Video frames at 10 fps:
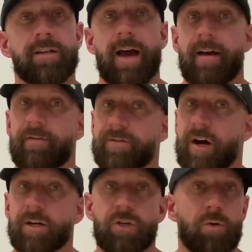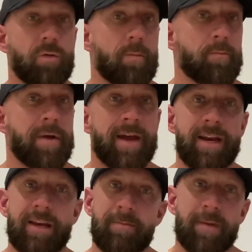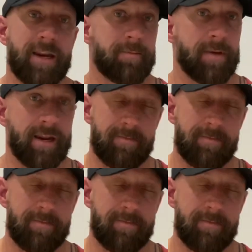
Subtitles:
I've talked to many, many, many,